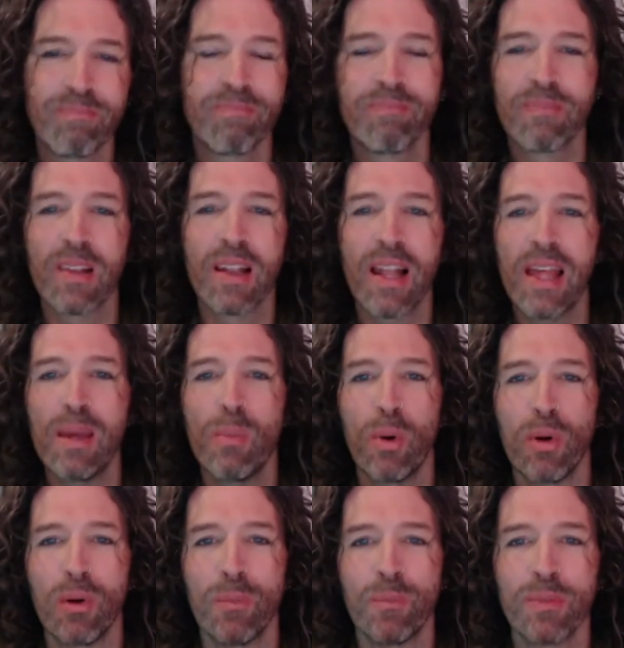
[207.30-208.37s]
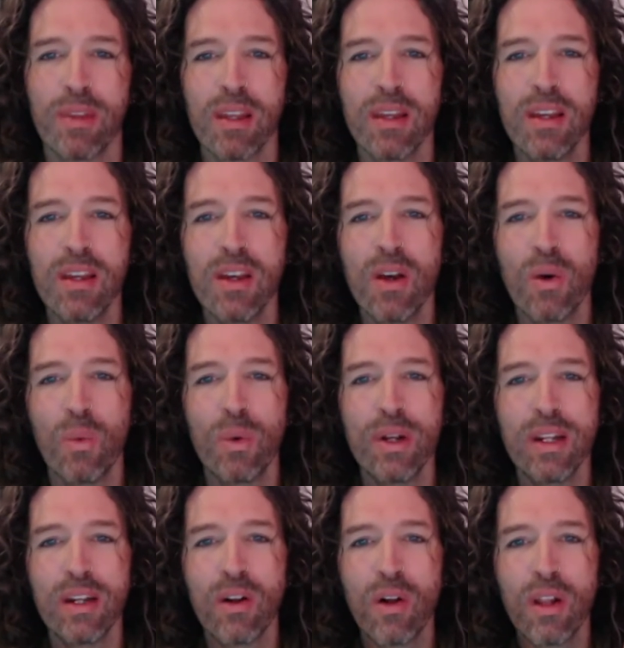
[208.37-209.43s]
label. When
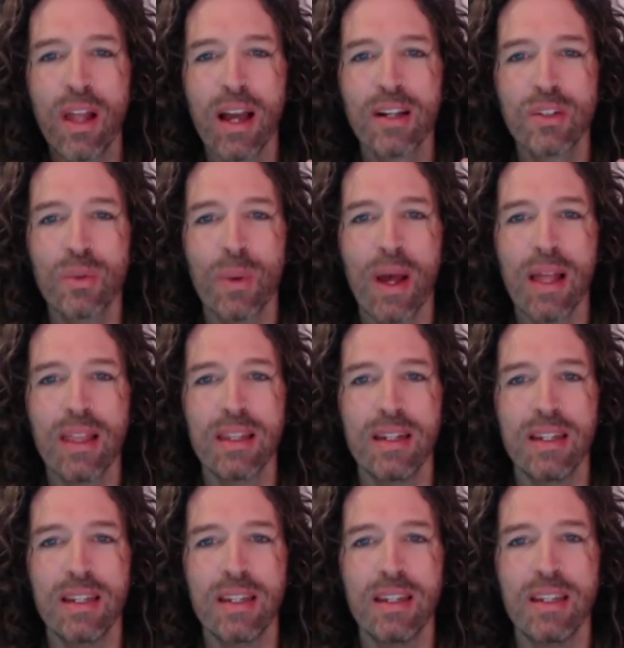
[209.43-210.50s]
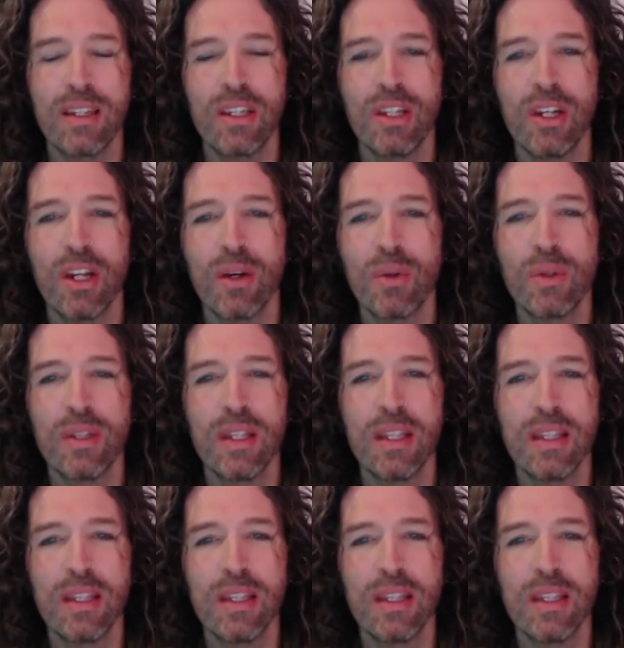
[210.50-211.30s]
in all actuality, you know,